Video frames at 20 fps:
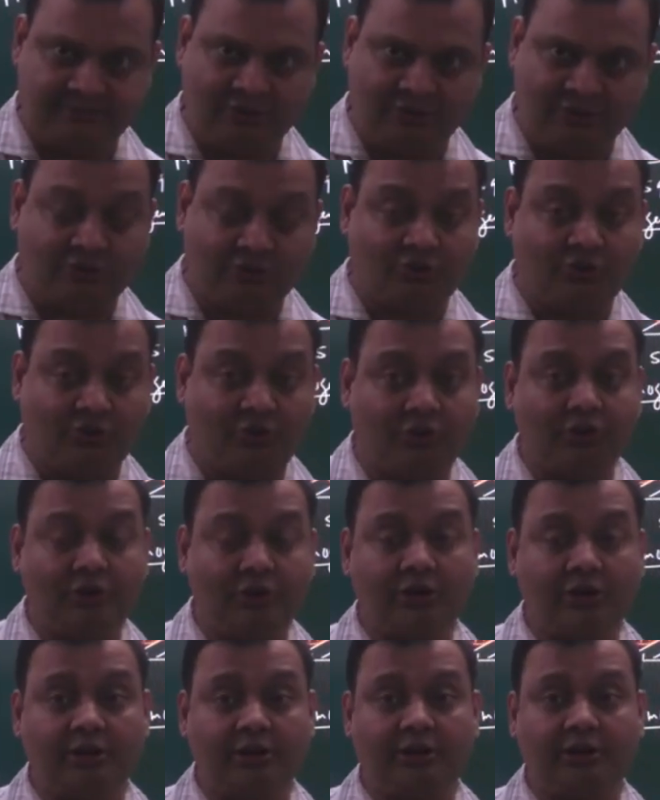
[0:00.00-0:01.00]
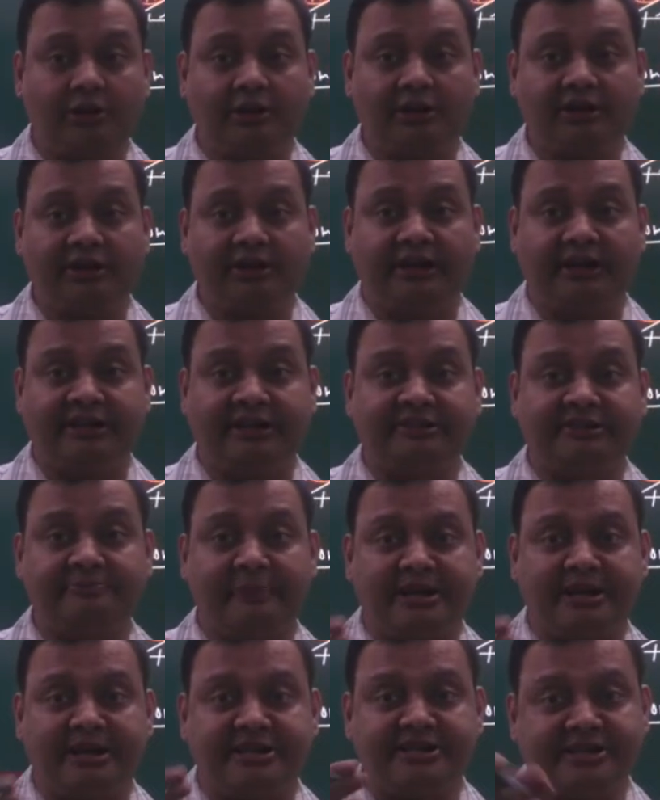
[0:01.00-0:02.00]
So its
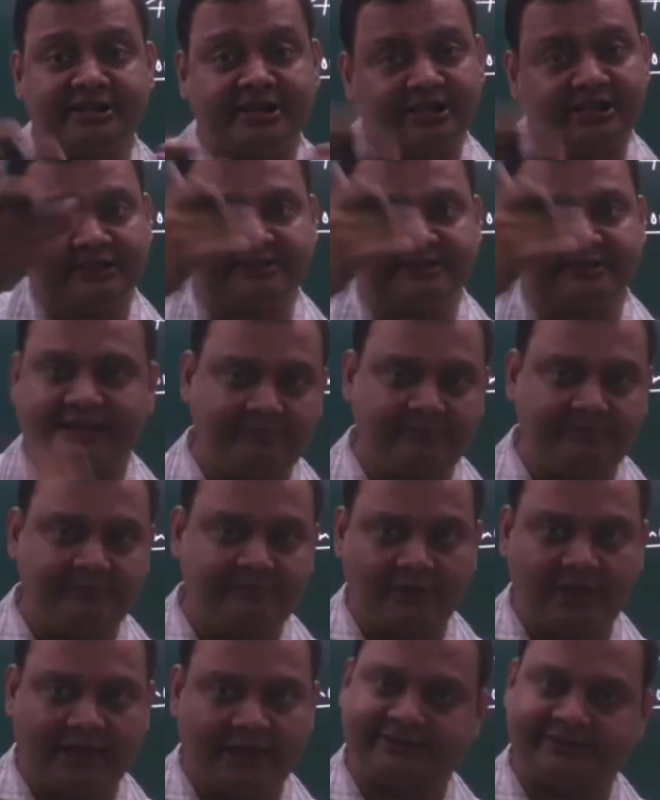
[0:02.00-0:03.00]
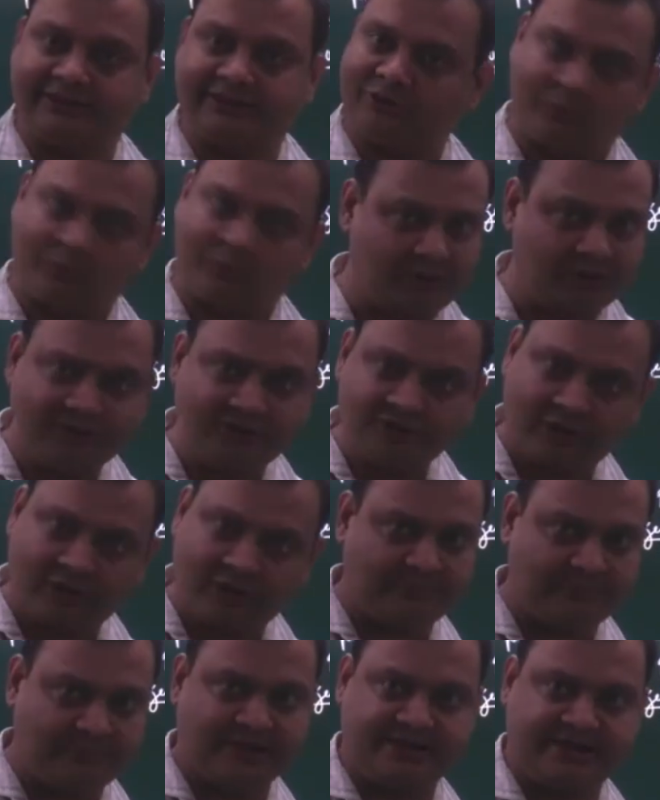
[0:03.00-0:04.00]
material is same as that of the square
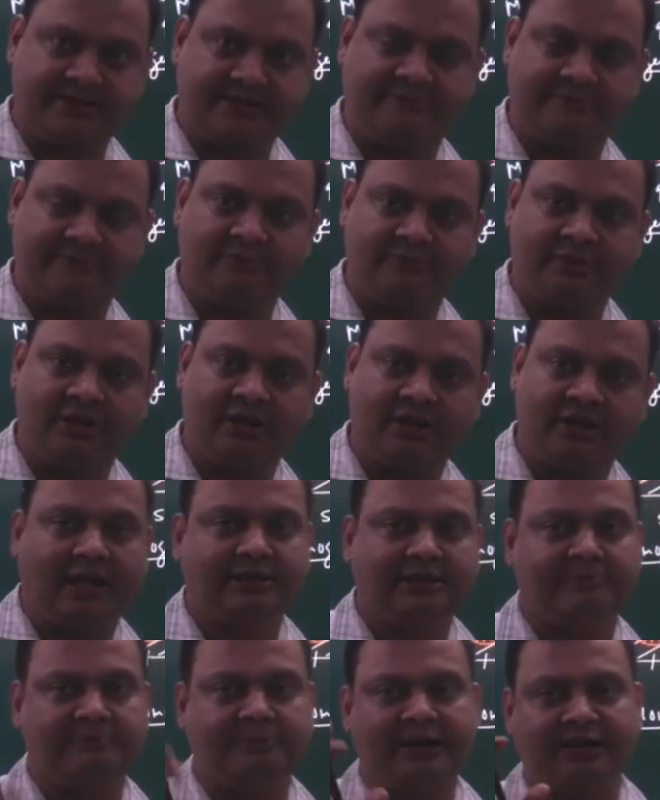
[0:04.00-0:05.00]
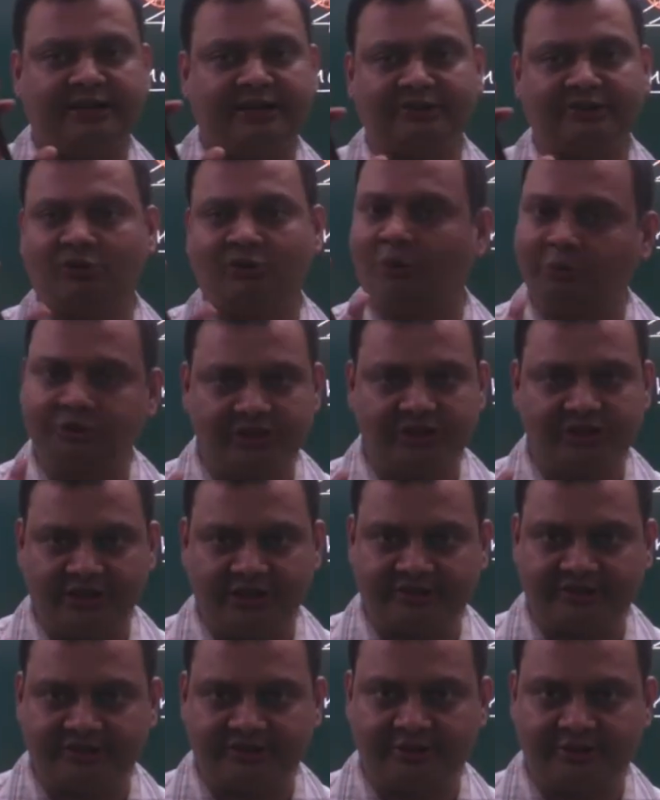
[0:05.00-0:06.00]
plate. And the plate is
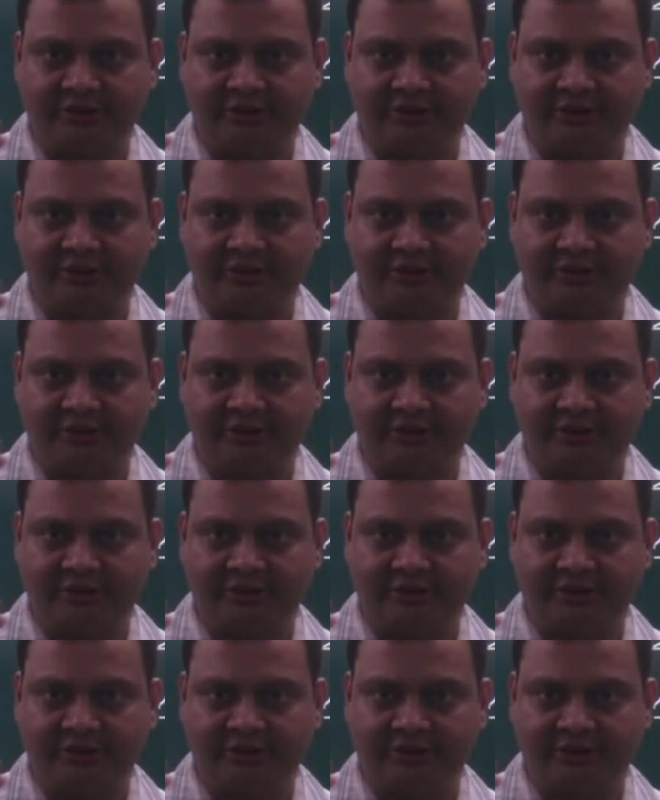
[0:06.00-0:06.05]
homogeneous.